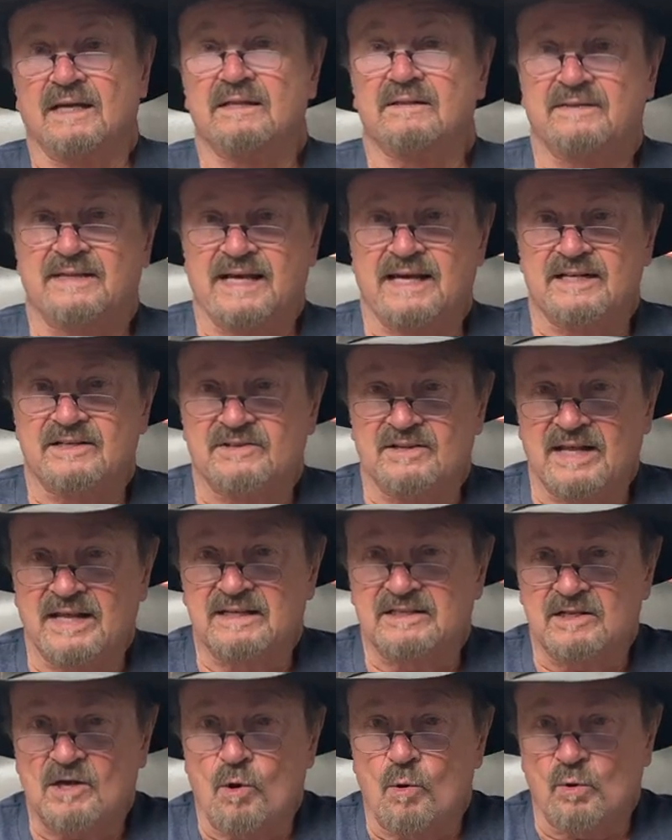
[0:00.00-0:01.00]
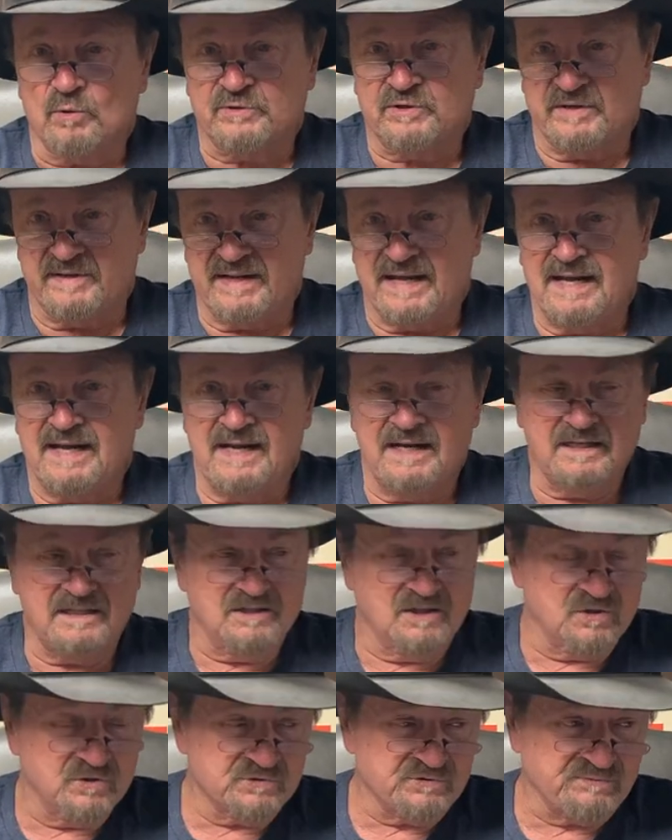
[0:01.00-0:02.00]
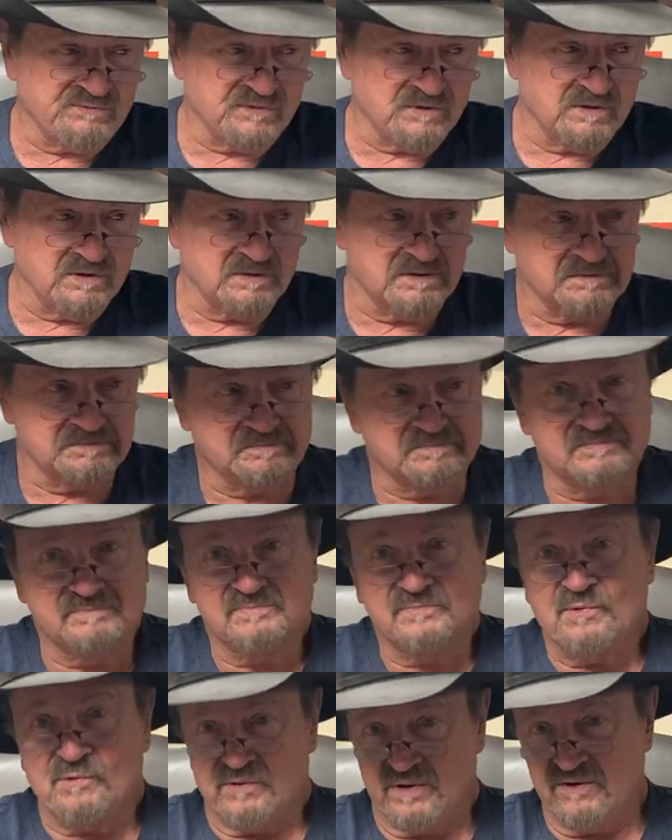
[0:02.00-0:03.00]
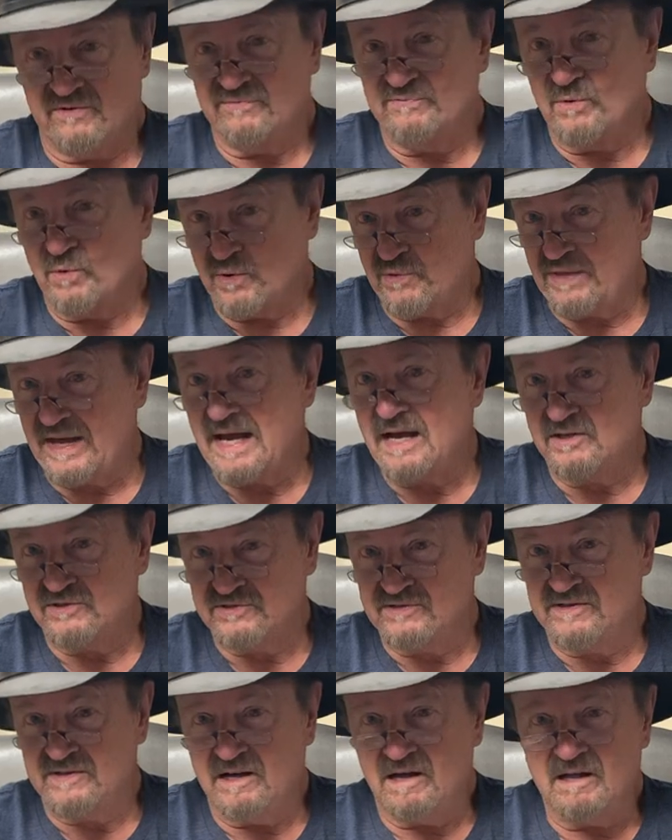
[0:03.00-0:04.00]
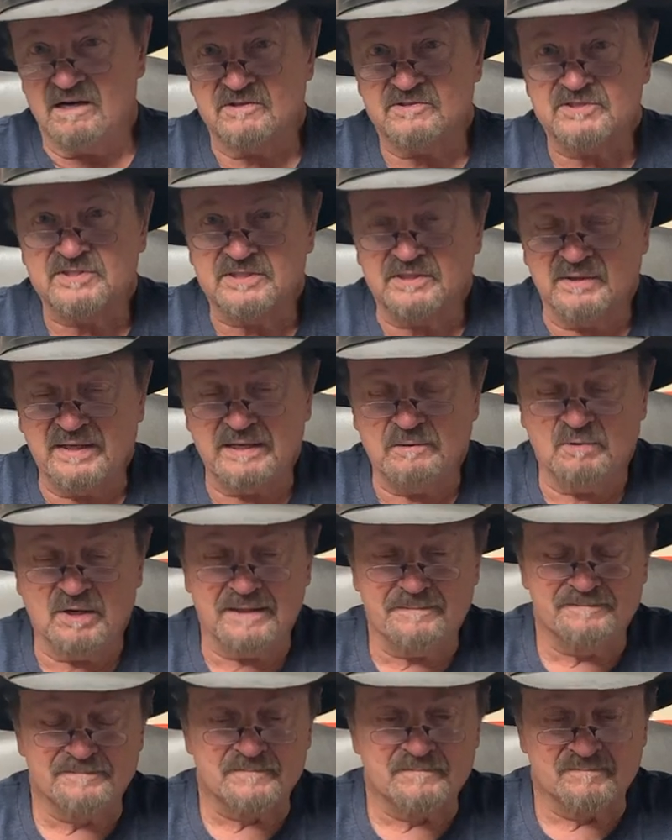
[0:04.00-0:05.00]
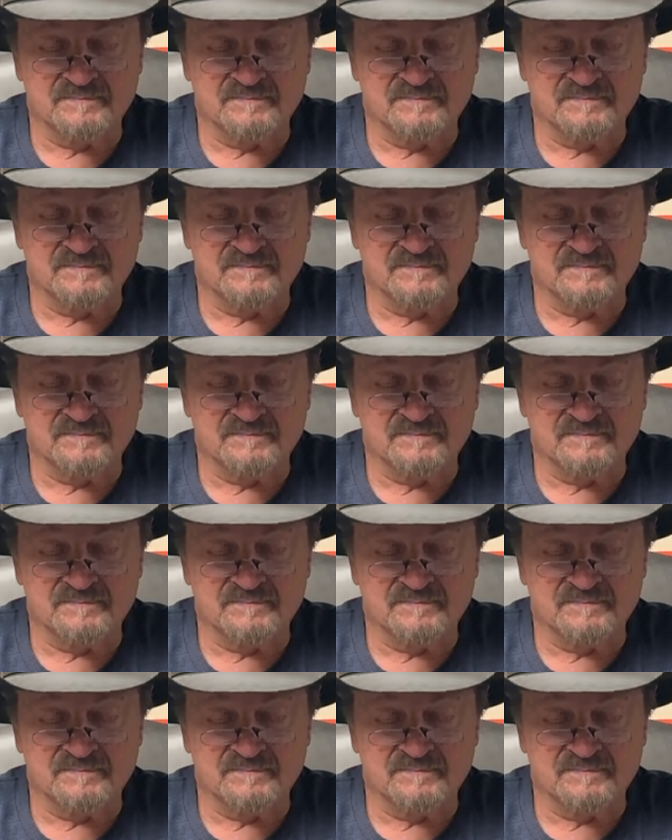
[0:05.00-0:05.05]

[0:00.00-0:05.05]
That Colt today goes for $3,000 or $4,000. So anyway,